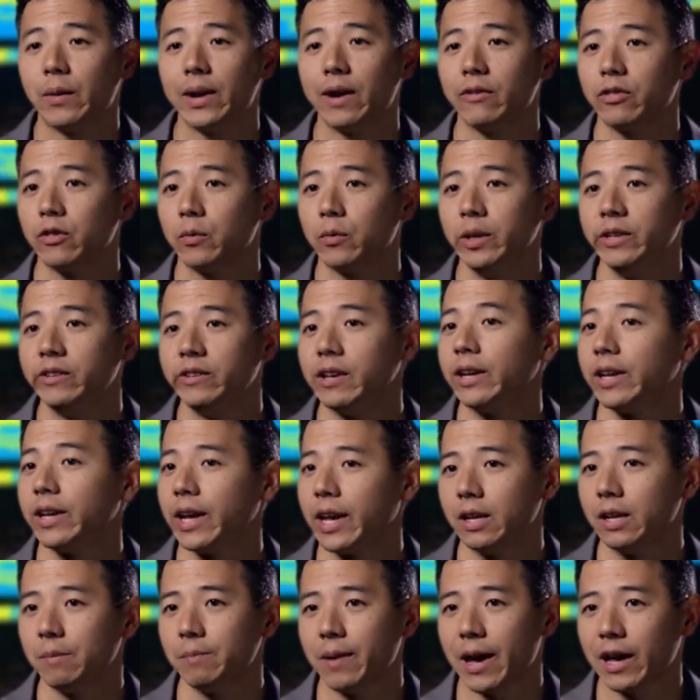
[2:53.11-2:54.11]
we have 3
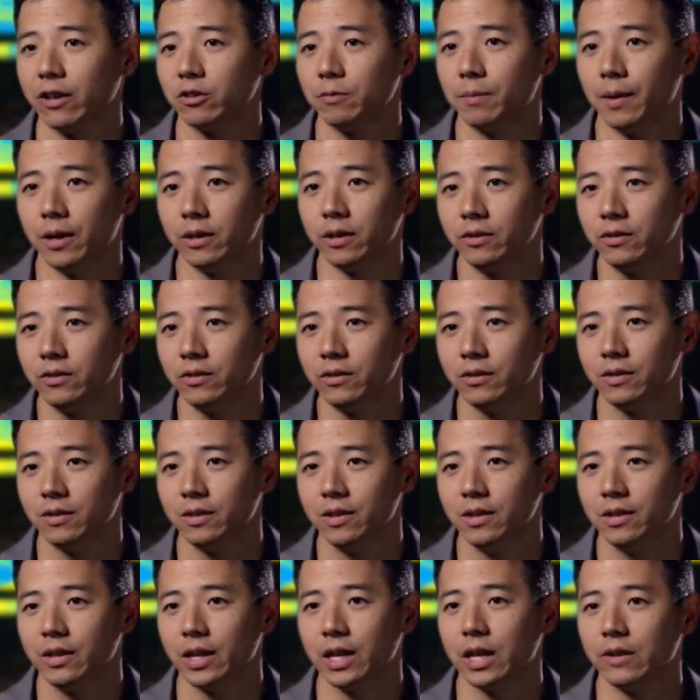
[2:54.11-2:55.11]
dedicated pass buttons
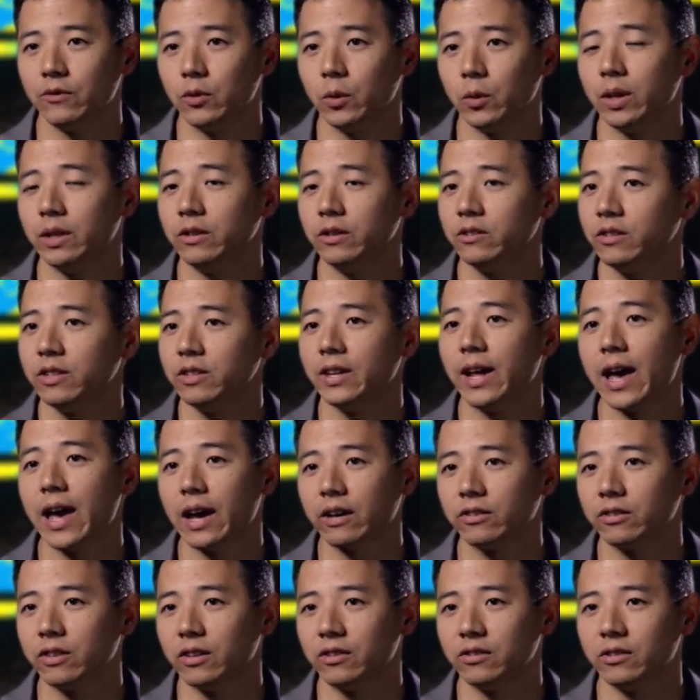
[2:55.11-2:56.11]
that give you instant
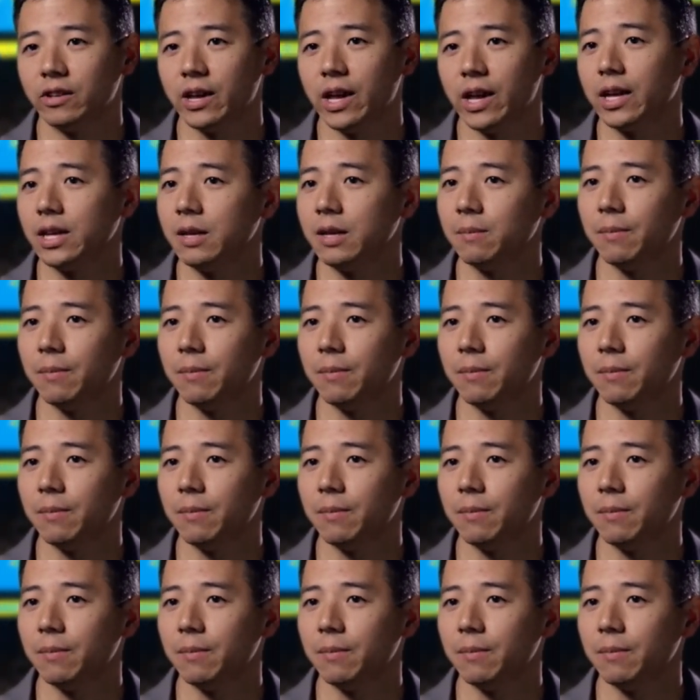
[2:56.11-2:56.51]
access to any